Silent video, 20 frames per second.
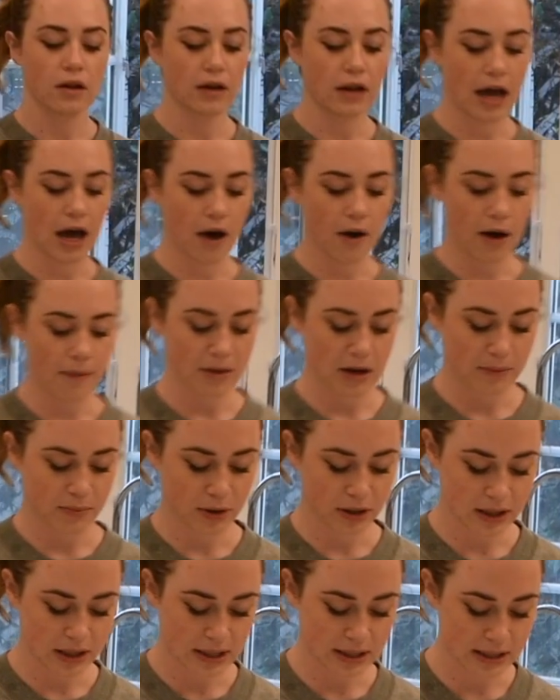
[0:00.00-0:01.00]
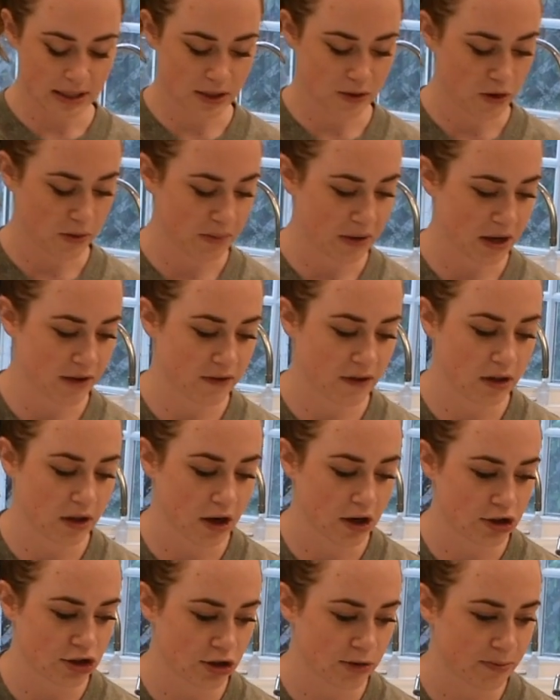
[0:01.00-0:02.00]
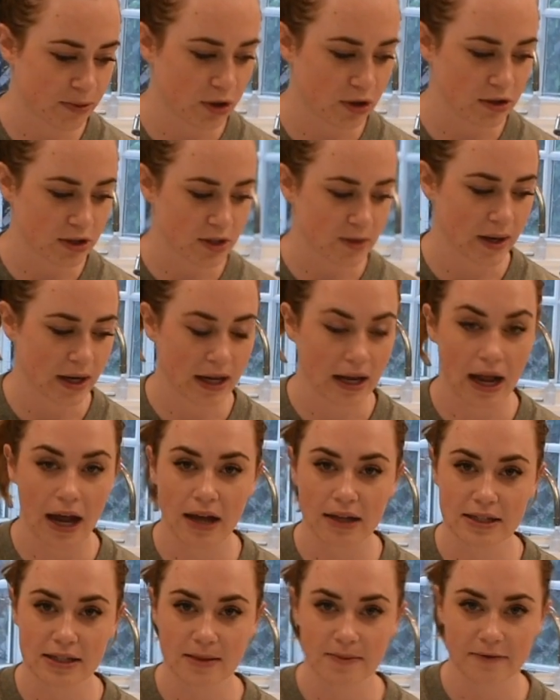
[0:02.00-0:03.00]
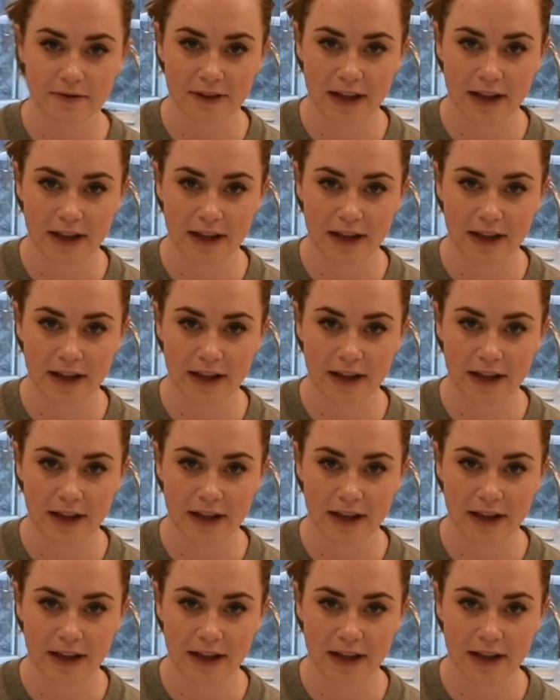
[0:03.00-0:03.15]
Now I'm gonna put this into a bit of a larger bowl so I can add some